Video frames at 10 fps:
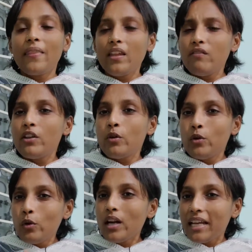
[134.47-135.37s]
And then when
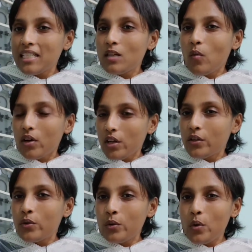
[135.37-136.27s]
you do writing, what
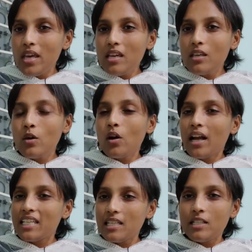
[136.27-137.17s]
are you doing? You're
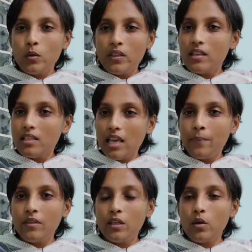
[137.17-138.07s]
actually doing the
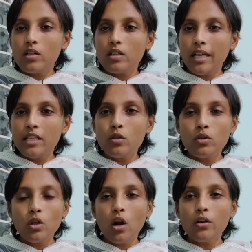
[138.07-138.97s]
same thing. You're trying
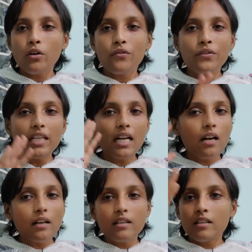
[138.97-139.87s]
to sort of
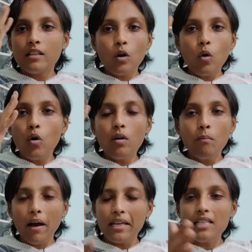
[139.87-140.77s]
declutter the whole
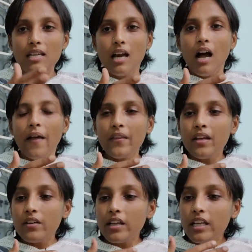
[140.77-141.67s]
mind, and
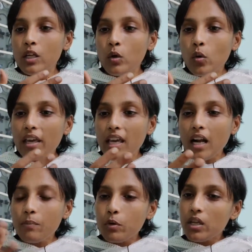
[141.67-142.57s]
then really
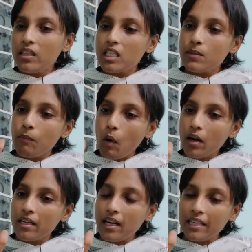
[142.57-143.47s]
looking at putting the
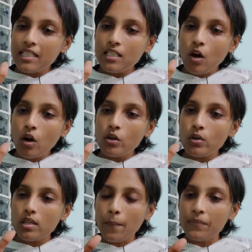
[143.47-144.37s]
spotlight
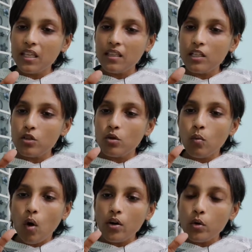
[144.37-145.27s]
onto something that
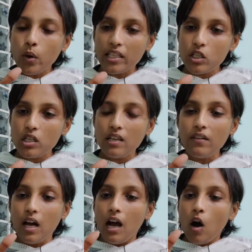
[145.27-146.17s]
you want to
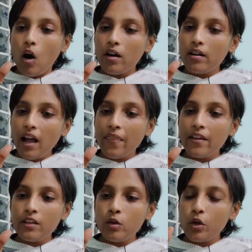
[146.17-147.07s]
achieve. Or
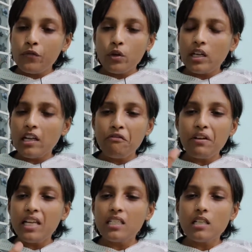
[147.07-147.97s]
rather, if you're really
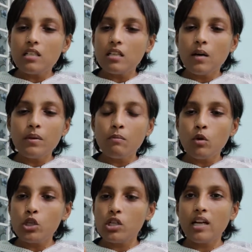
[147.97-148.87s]
feeling disturbed
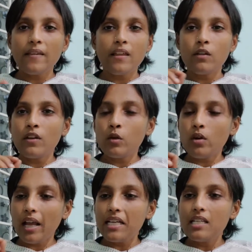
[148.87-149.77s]
emotionally, then when
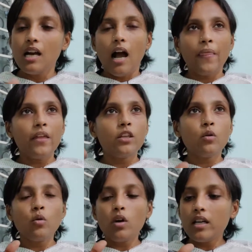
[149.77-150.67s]
you write and
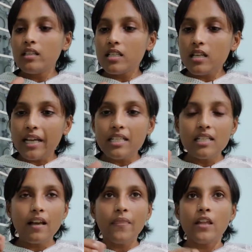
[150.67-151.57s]
then you look at this
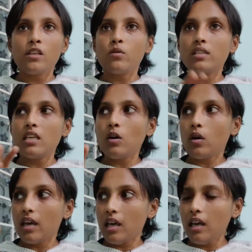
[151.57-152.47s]
writing and then you see,
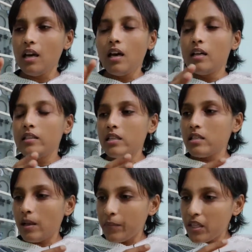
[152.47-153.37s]
okay, this
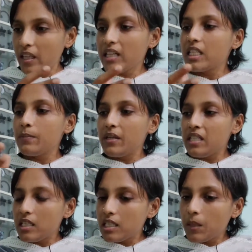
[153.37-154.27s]
is something that's
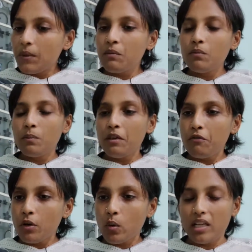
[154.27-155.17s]
been disturbing
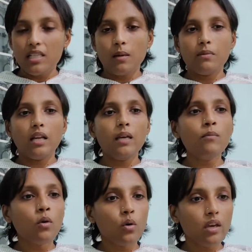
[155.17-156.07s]
me for quite some
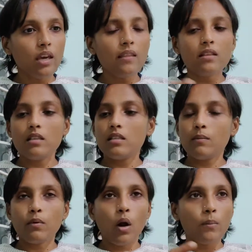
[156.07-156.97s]
time. Okay, this is
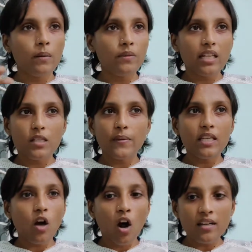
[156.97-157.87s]
the problem that's
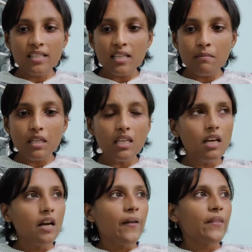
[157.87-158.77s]
been haunting
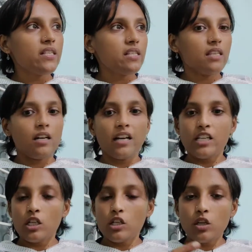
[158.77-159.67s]
me. This is a
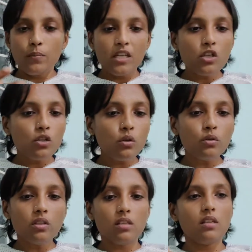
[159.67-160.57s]
relationship
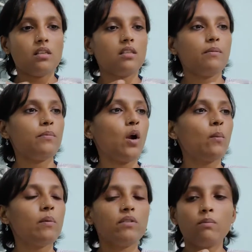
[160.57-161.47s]
issue. This is the
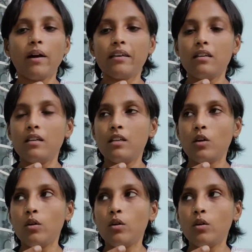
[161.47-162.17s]
problem with my,